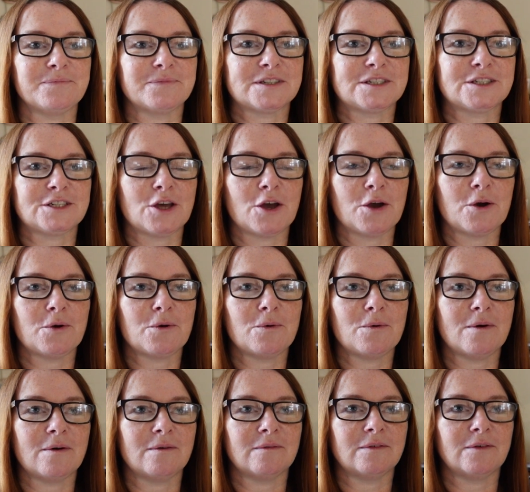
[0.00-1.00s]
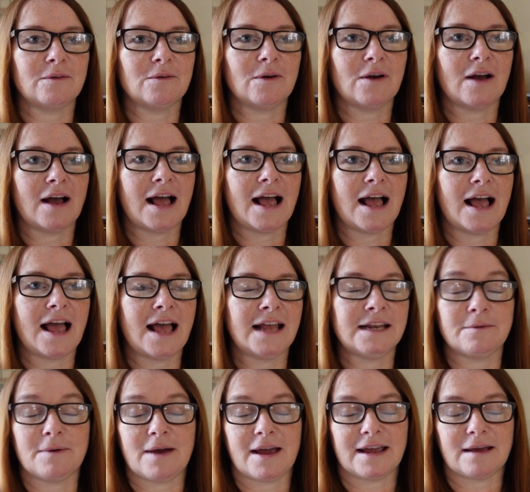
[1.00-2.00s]
So
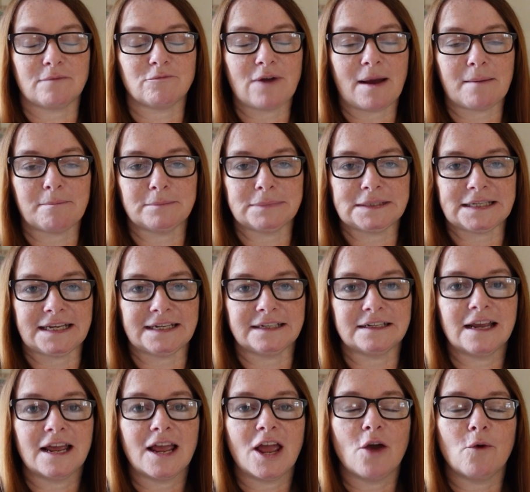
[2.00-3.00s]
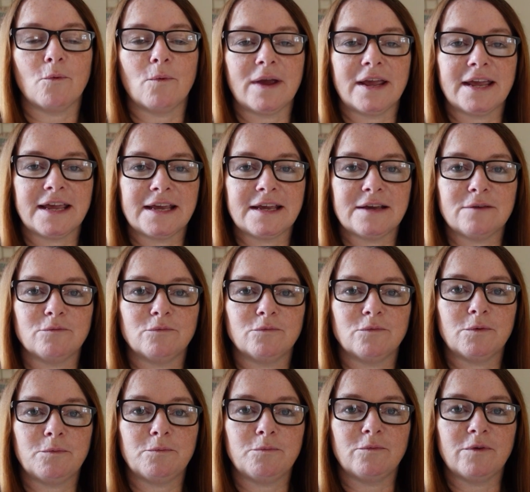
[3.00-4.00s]
anyway, I'm rambling. We've
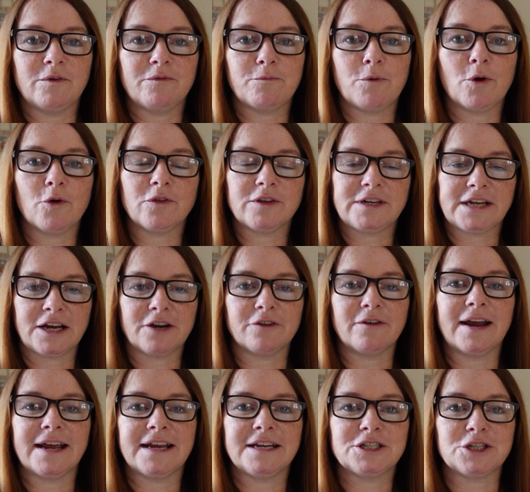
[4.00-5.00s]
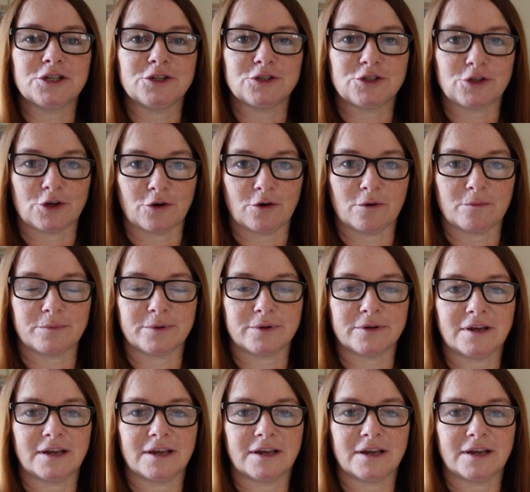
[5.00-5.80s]
put the decorations up,